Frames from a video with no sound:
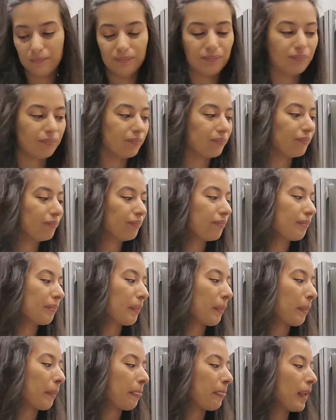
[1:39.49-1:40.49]

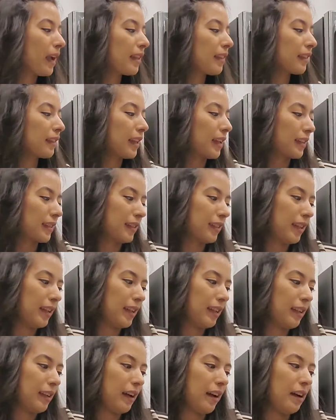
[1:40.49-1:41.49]
The next
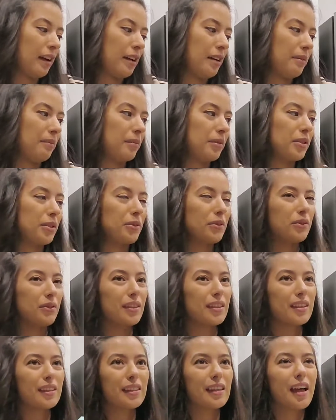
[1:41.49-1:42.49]
thing, um, so
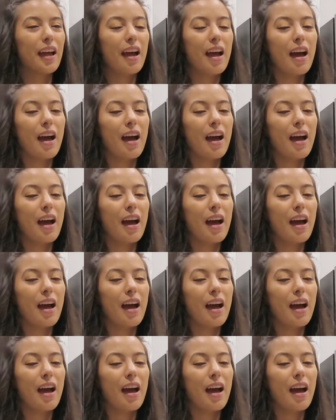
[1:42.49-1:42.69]
this,